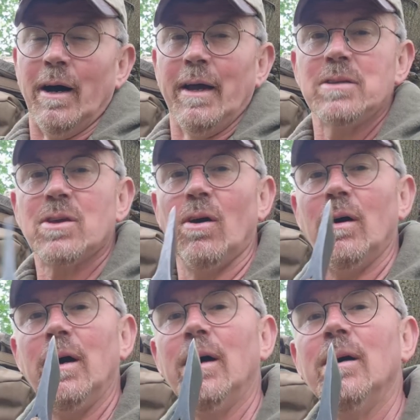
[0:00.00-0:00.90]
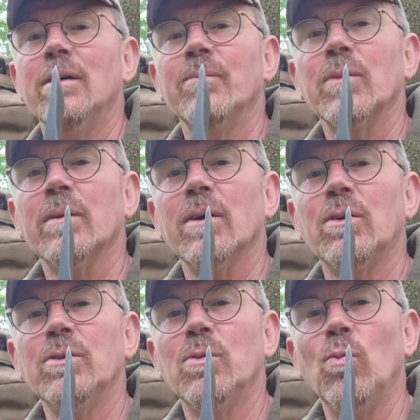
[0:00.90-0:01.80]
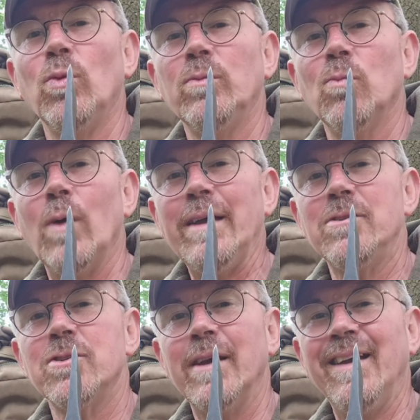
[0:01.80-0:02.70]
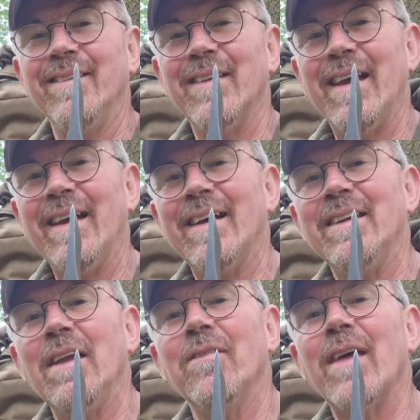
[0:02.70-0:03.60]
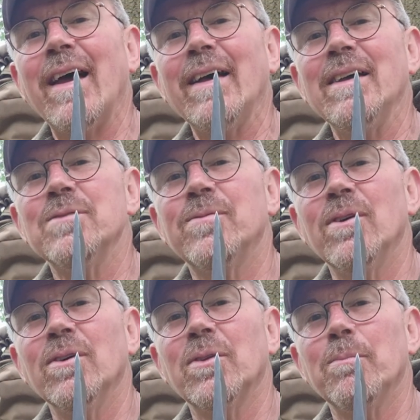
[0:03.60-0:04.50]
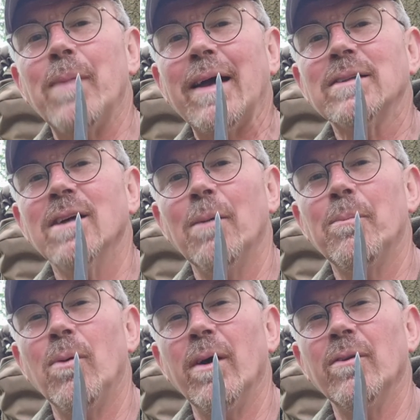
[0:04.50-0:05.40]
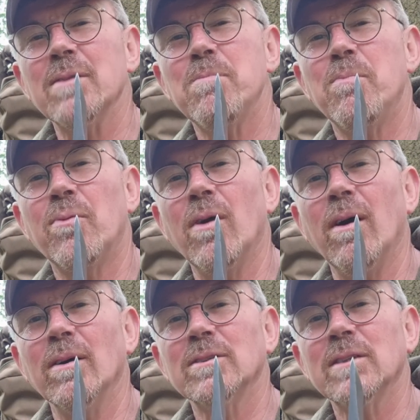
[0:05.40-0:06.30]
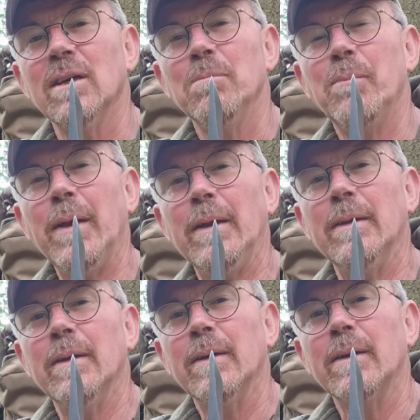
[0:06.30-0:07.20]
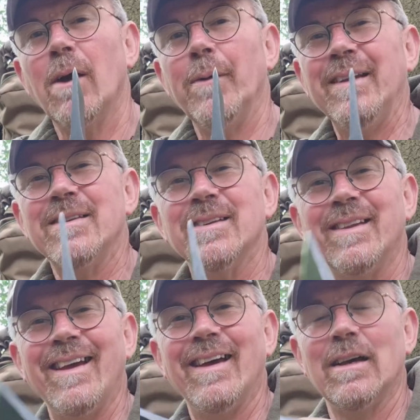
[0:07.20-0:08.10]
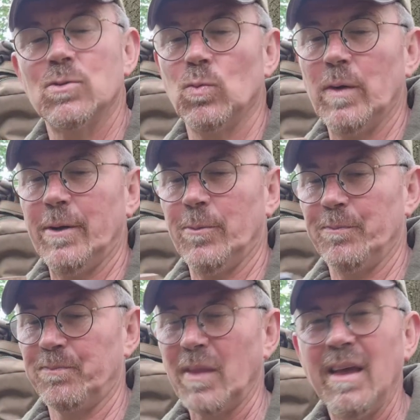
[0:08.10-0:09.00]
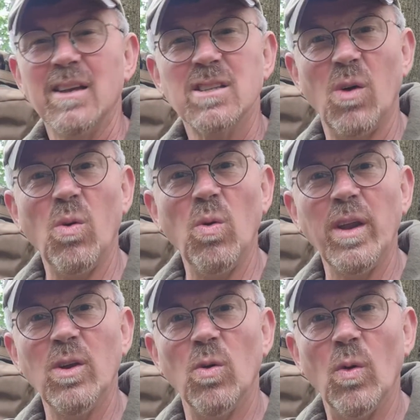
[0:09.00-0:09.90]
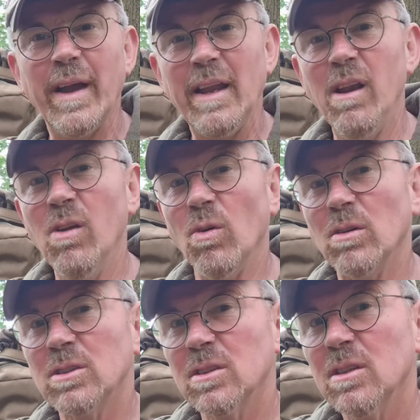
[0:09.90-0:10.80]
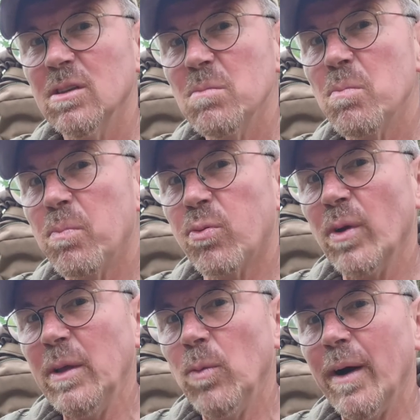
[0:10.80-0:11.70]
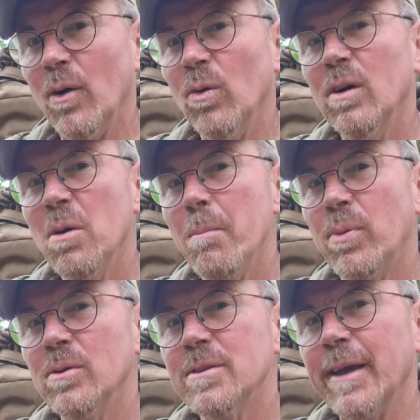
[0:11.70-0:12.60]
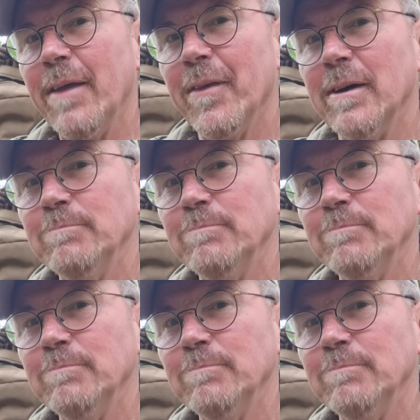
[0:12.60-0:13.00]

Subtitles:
It's got a good wooden wedge in there, and then that is further backed up by a nice brass pin going into there as well. So all in all, it looks pretty well put together.